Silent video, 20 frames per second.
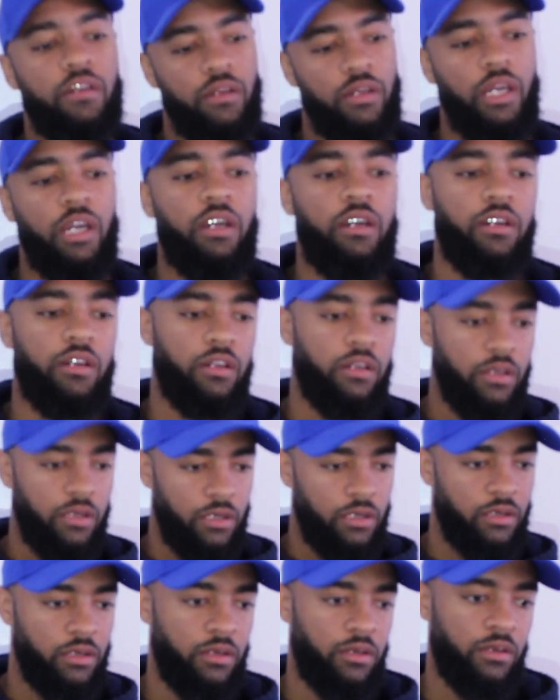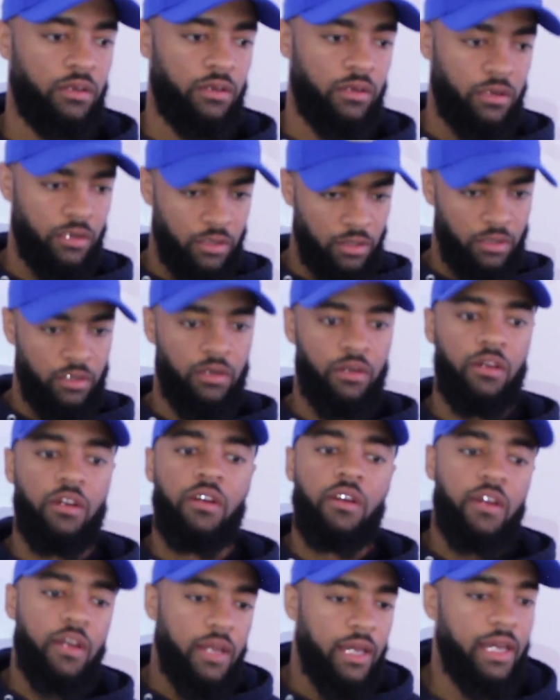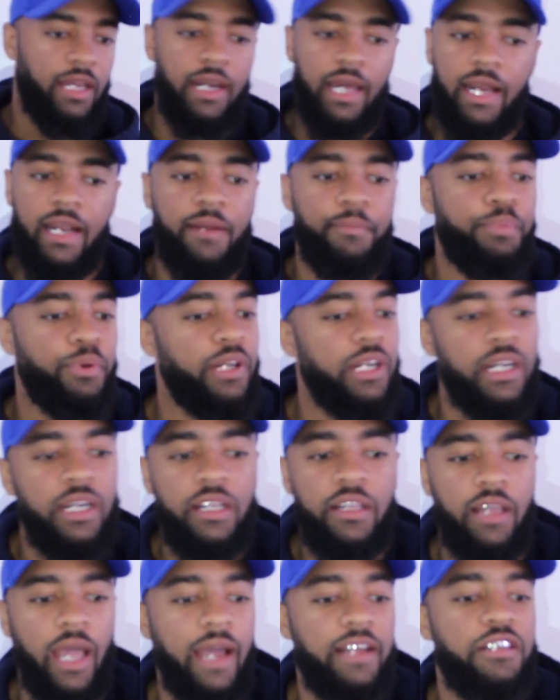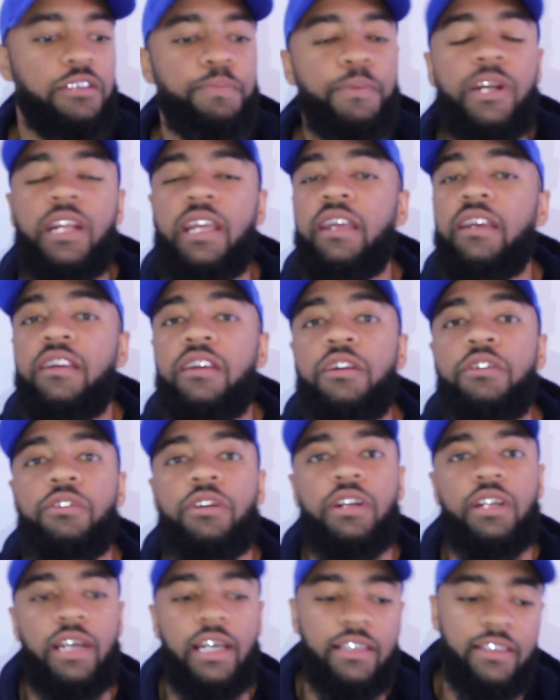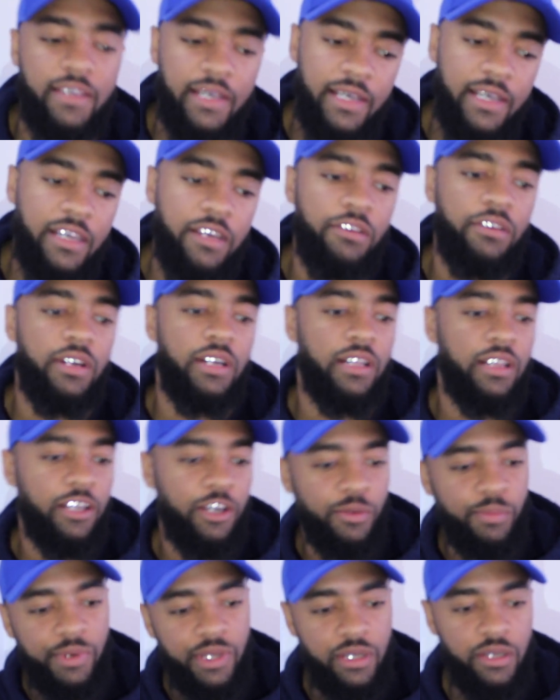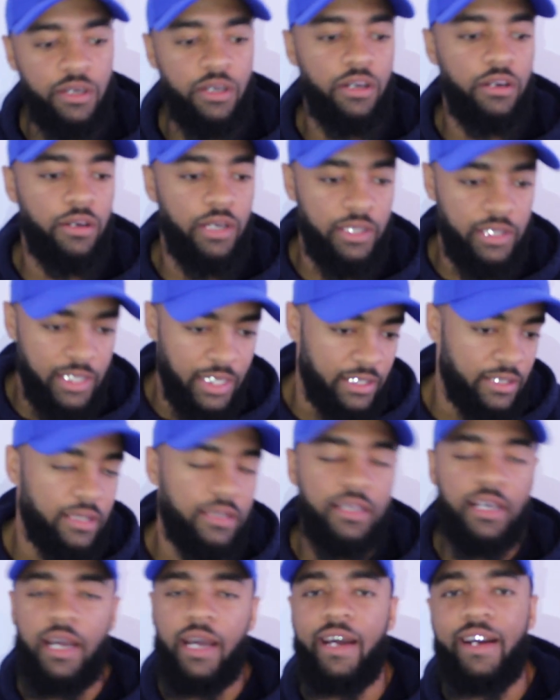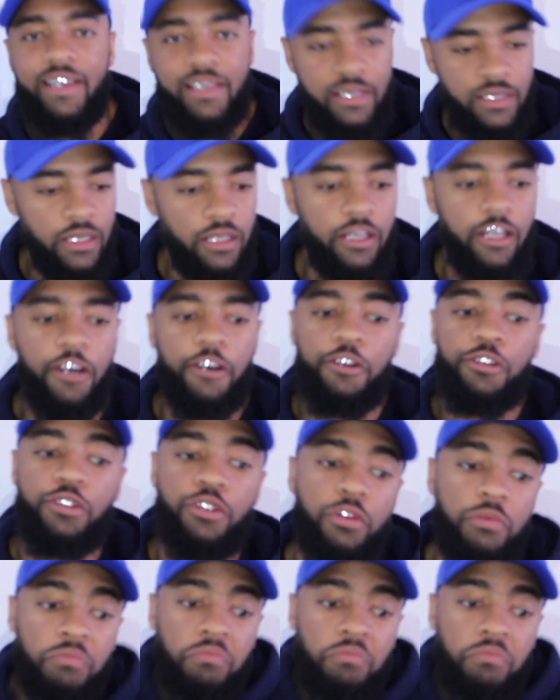Hey. And I didn't put any. I just put an EQ on it. I just EQ'd it a little bit. You know, adjusted the highs and the lows.